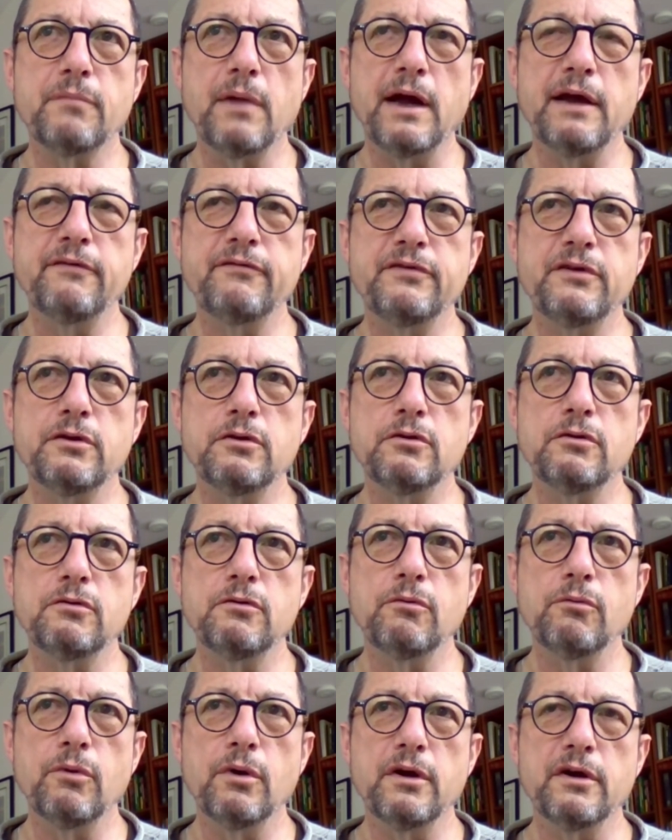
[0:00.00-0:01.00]
my
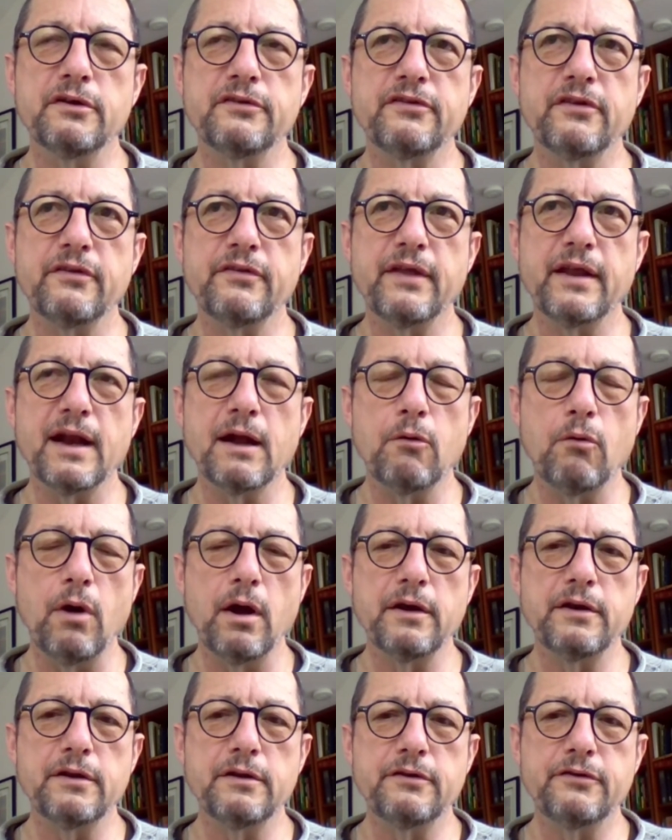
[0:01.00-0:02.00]
view was that I
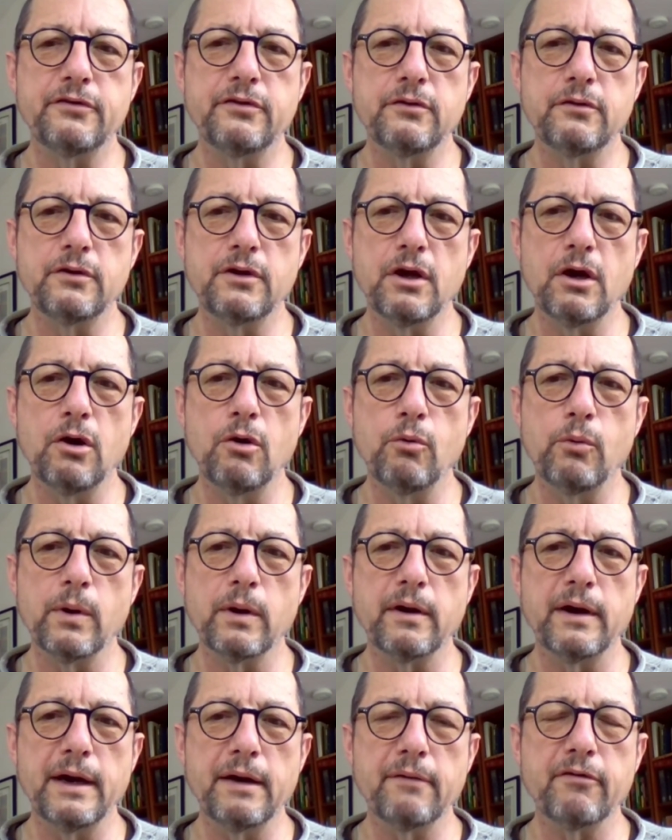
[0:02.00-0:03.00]
wanted to go
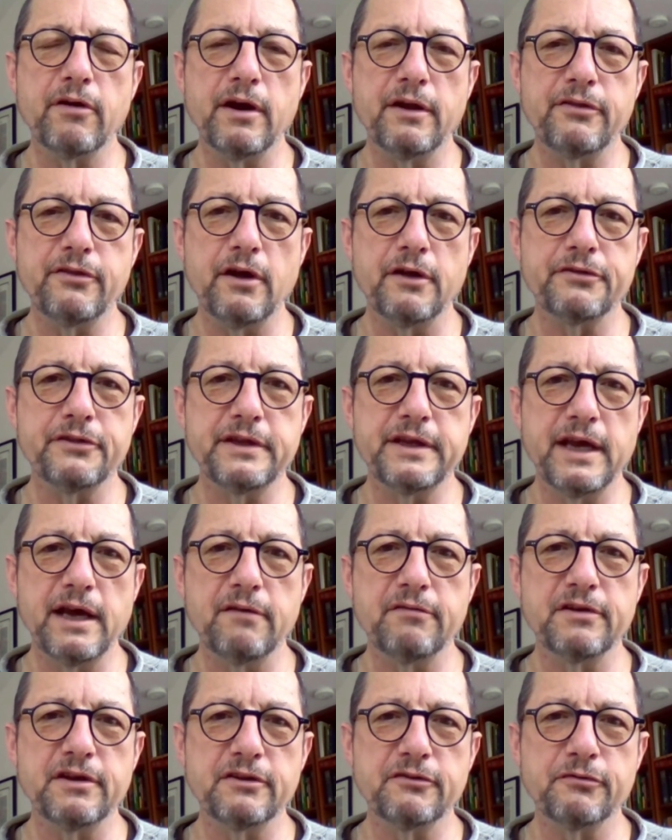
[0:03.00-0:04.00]
wherever I thought the
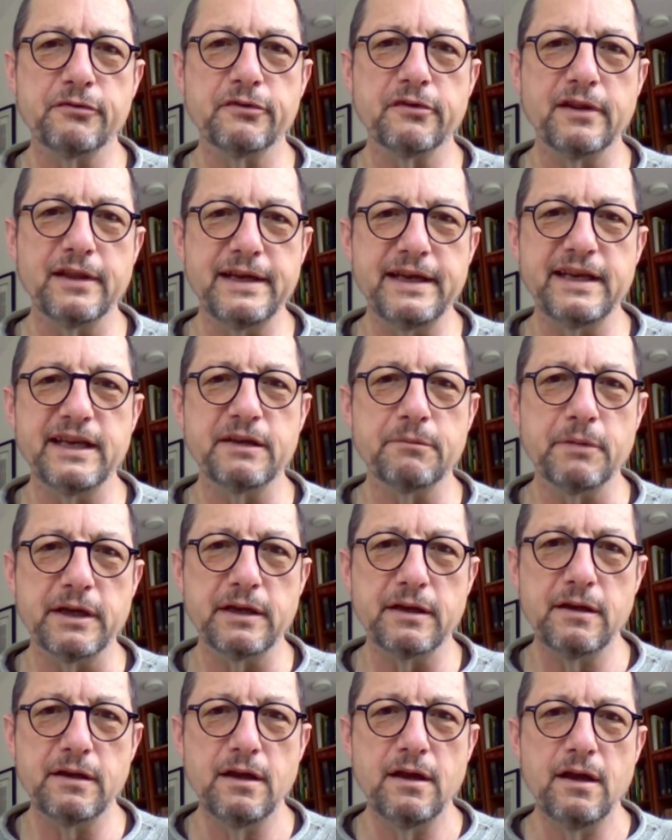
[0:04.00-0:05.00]
evidence was leading
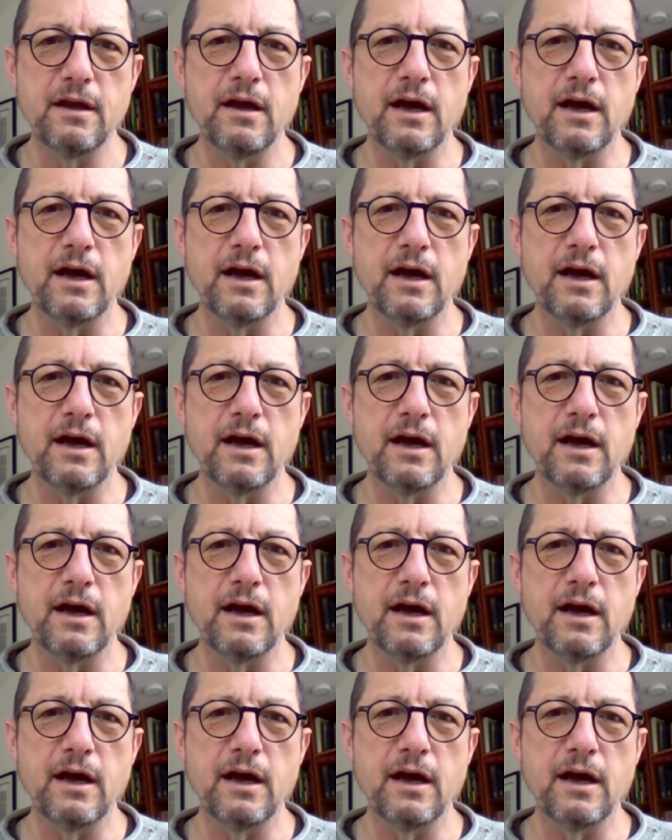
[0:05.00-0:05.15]
me.